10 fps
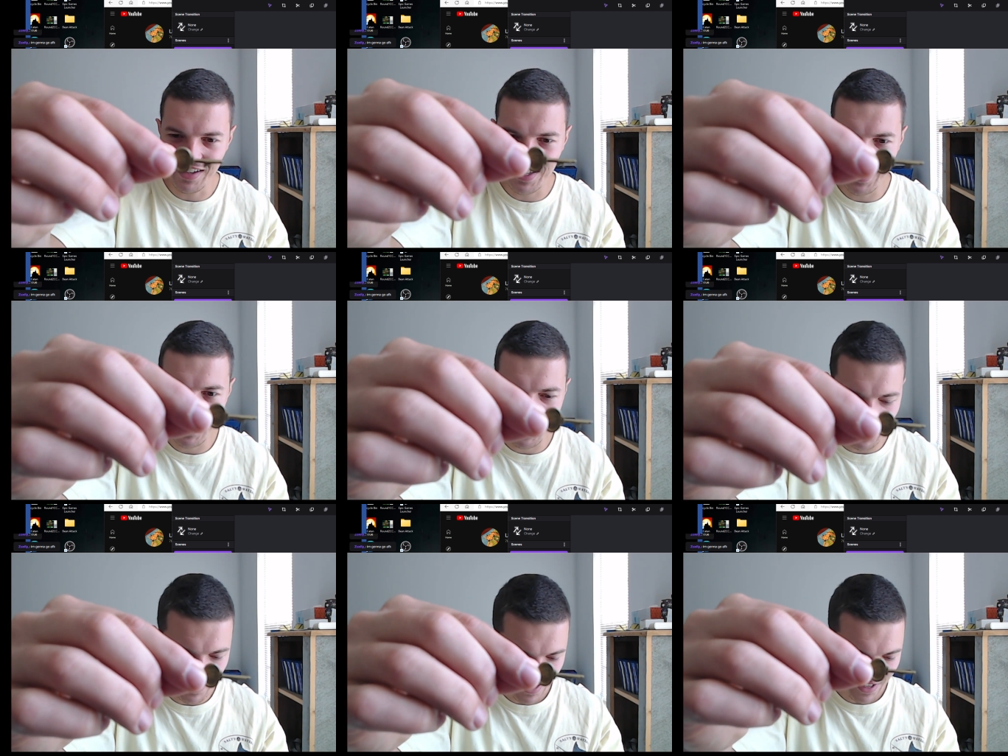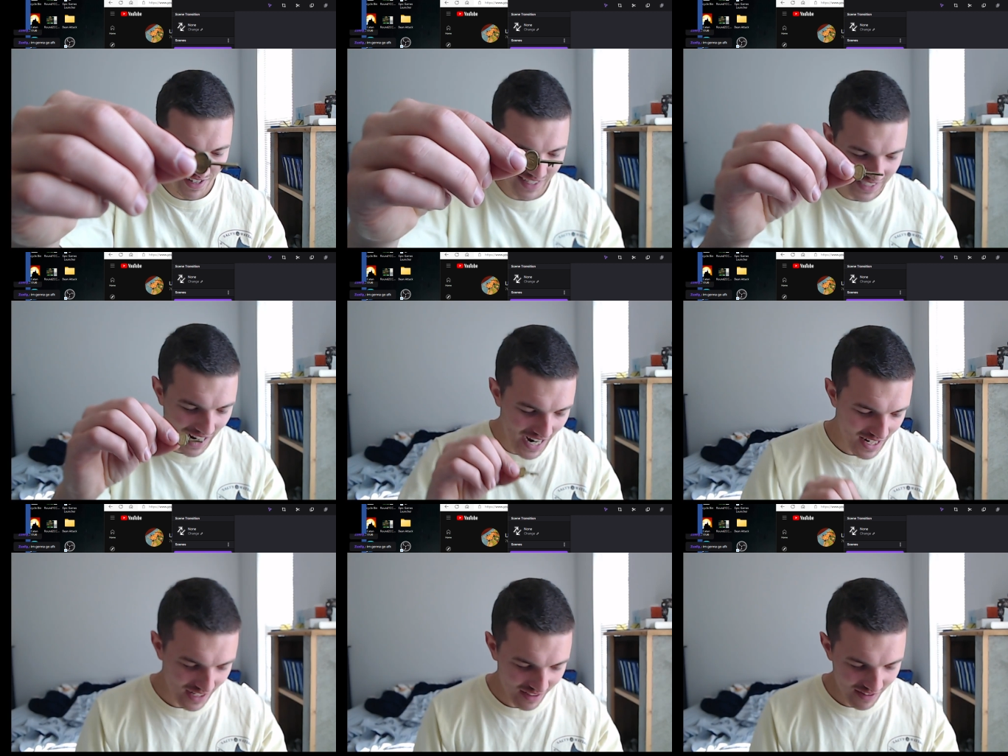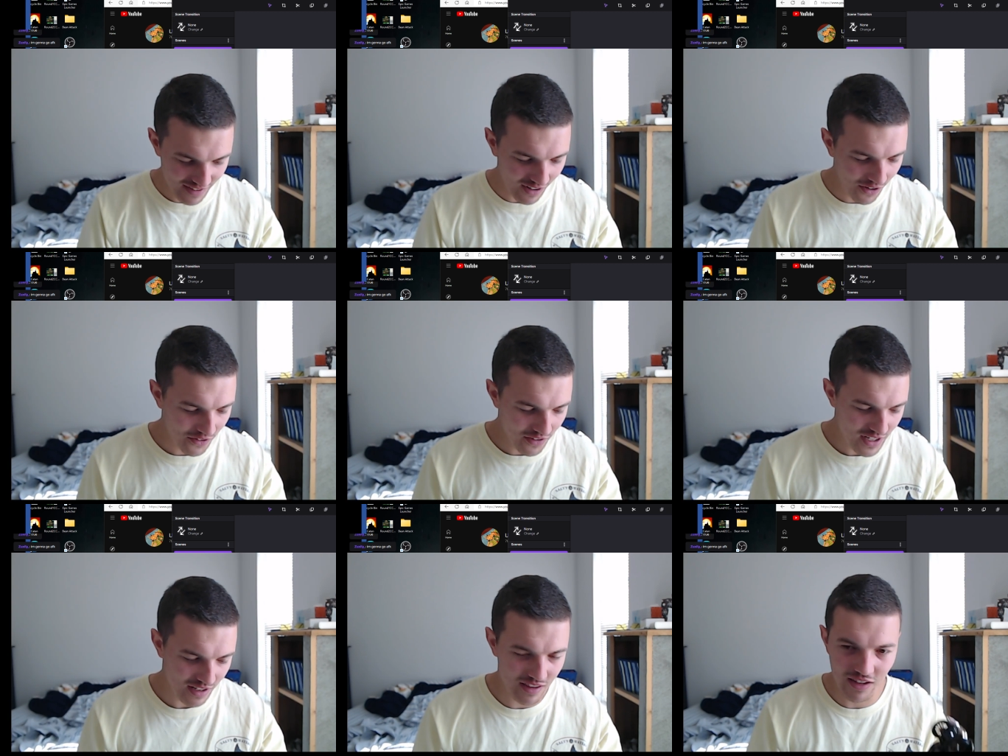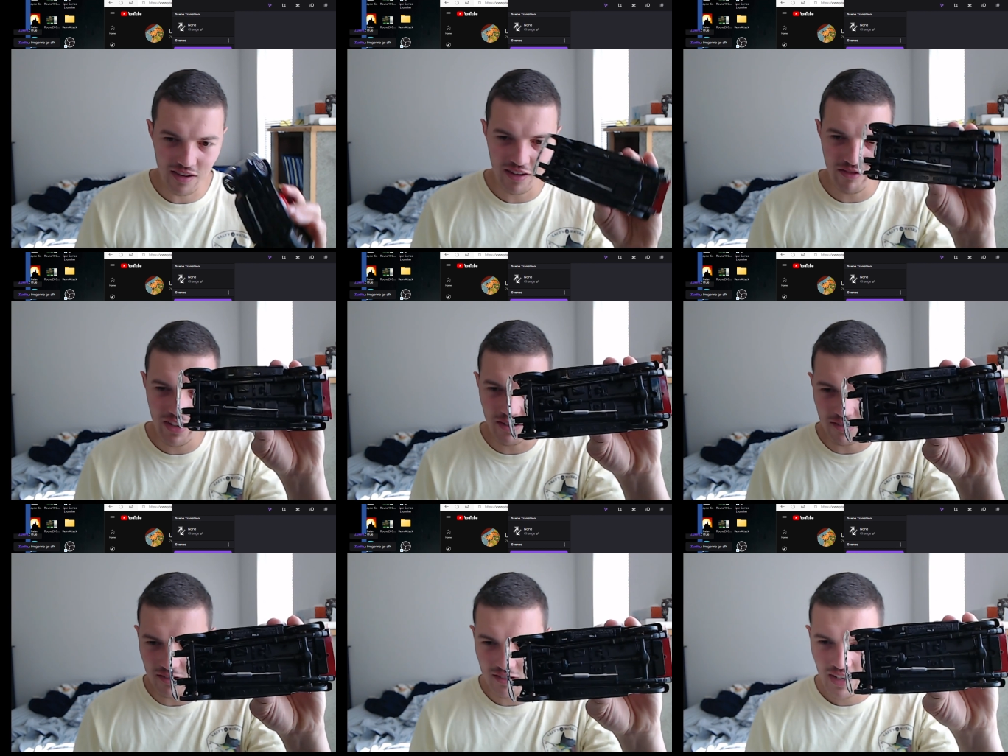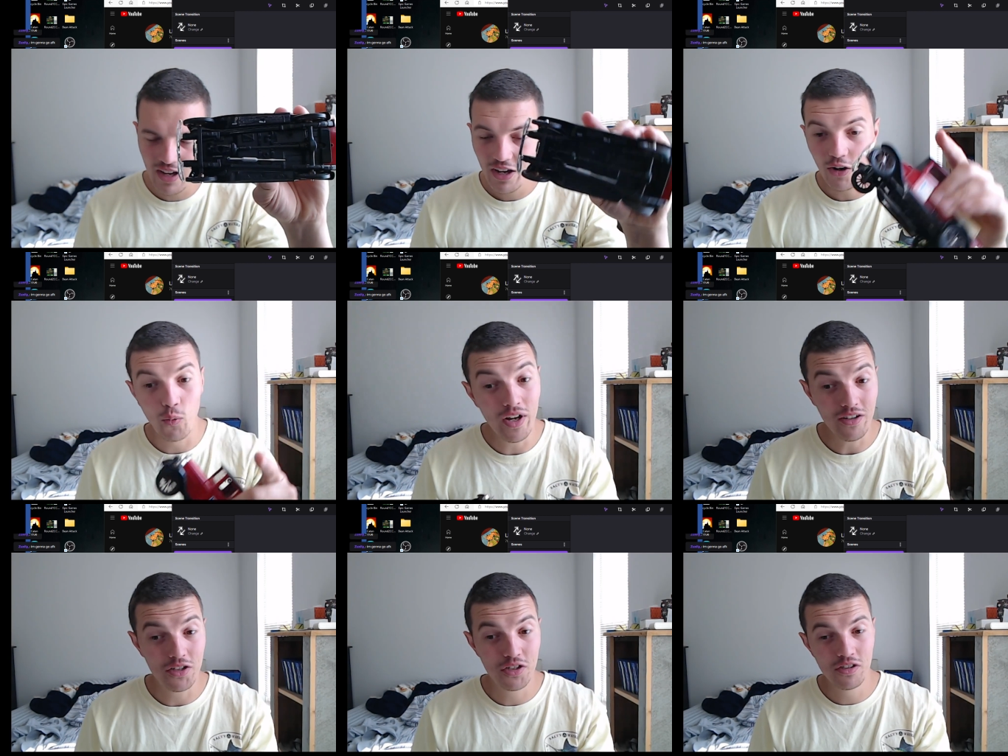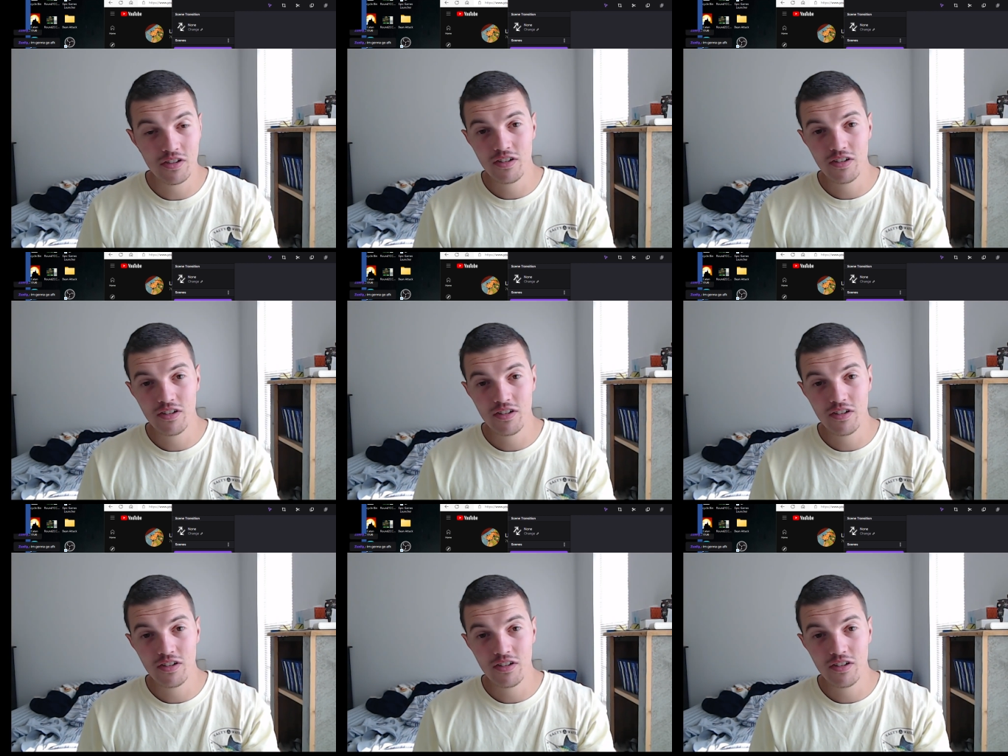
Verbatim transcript: the key is hiding underneath the vehicle, which,